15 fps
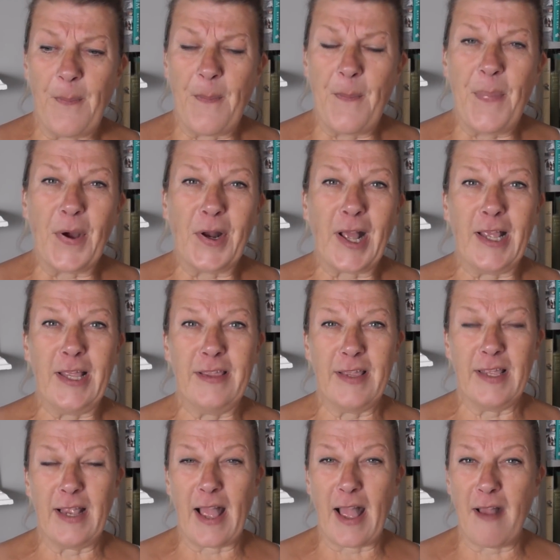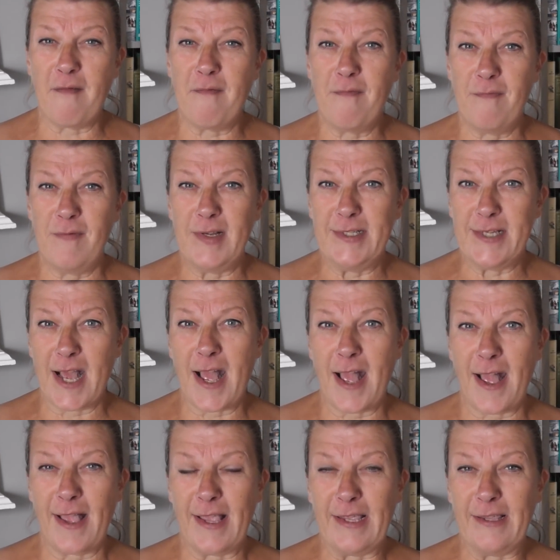But I think every
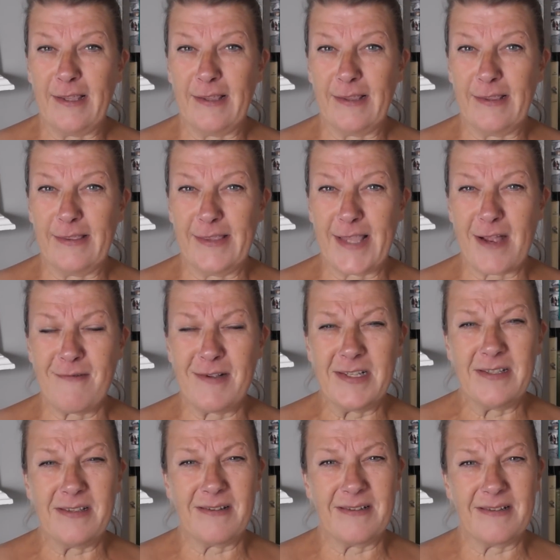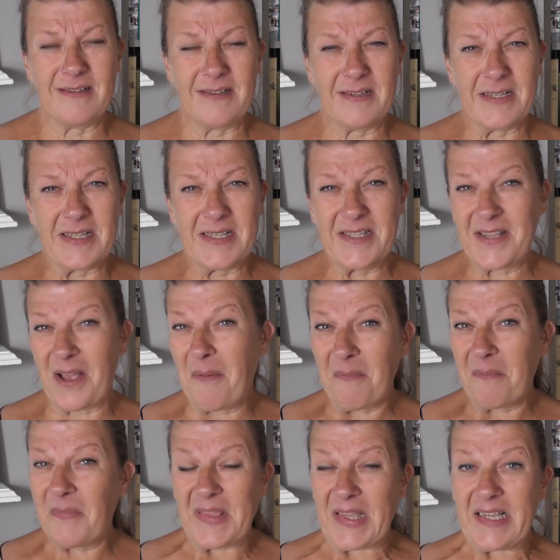day there is
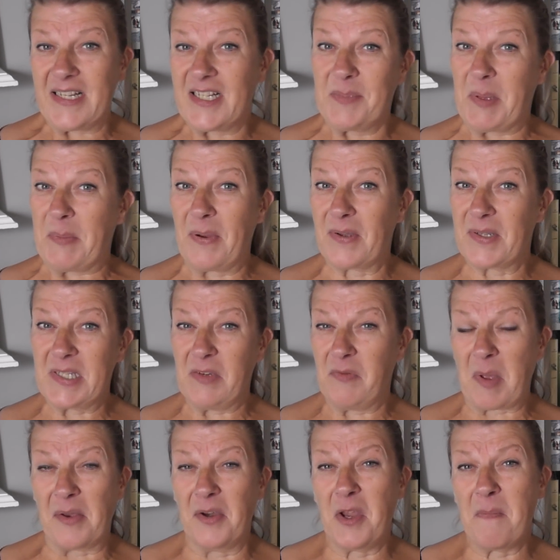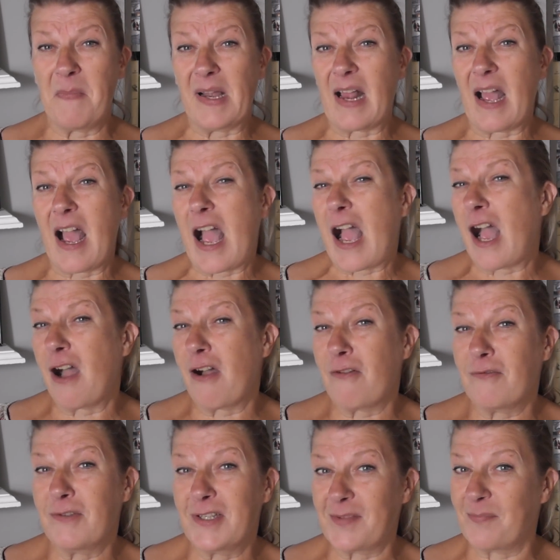something to be positive about, no matter
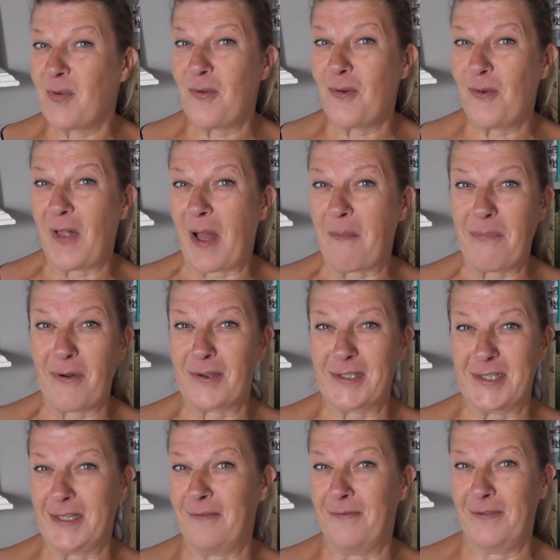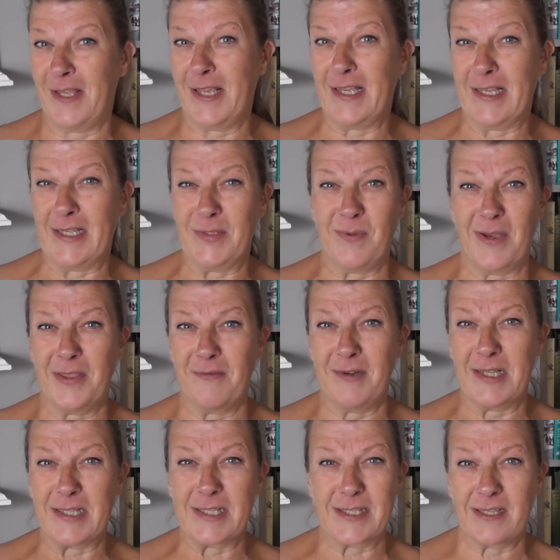how small that positive thing is, whether
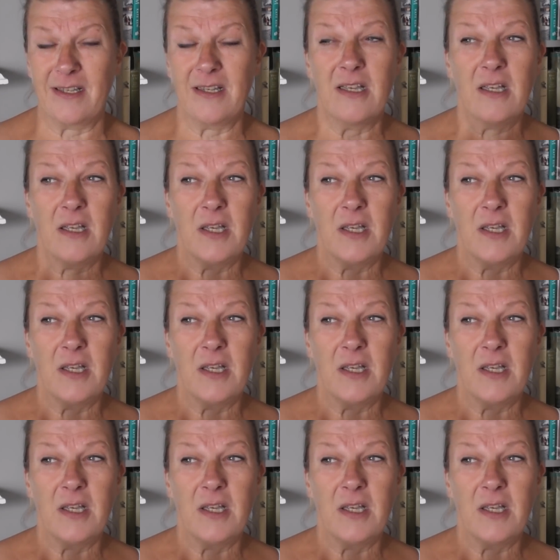it's,